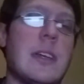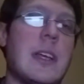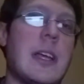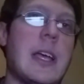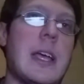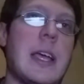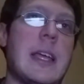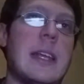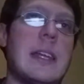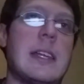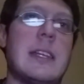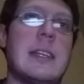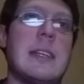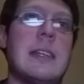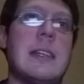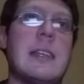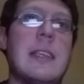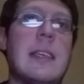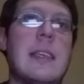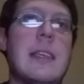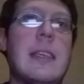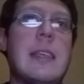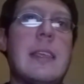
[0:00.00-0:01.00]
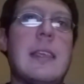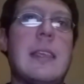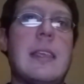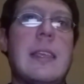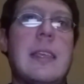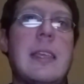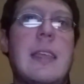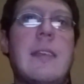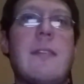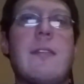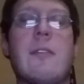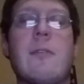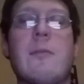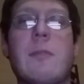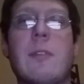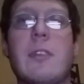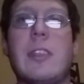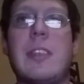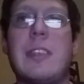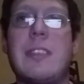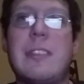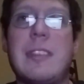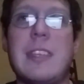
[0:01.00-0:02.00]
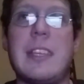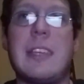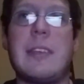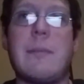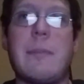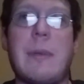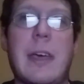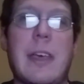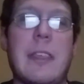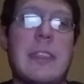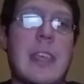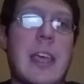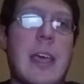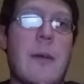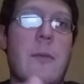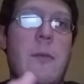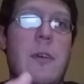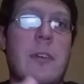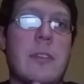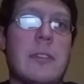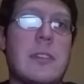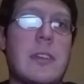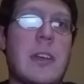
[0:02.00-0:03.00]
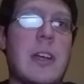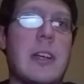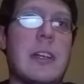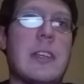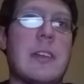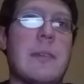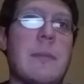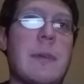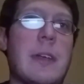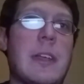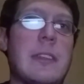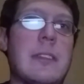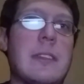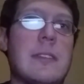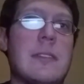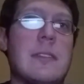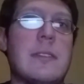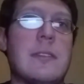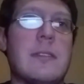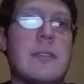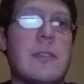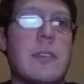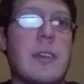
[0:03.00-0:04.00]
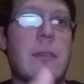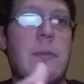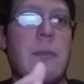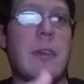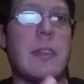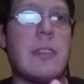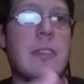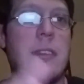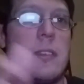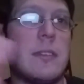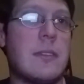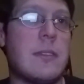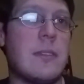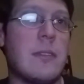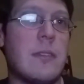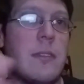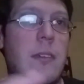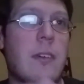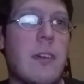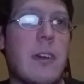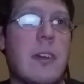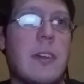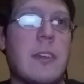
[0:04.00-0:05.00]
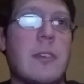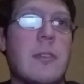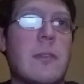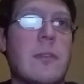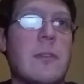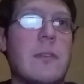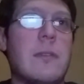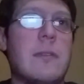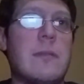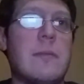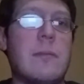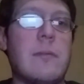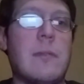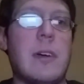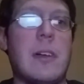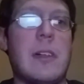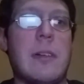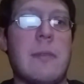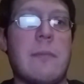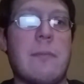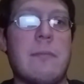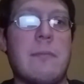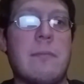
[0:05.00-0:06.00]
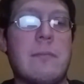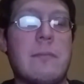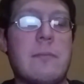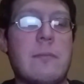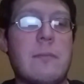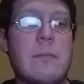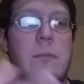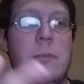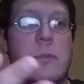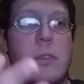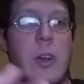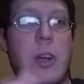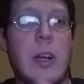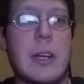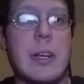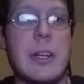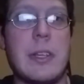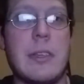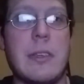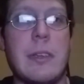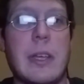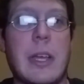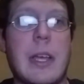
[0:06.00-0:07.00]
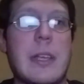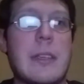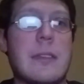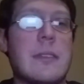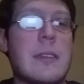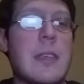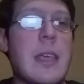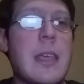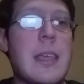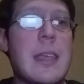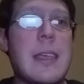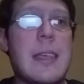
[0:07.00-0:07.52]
I didn't even really think about that while talking about this until I read this article while I'm talking to you guys.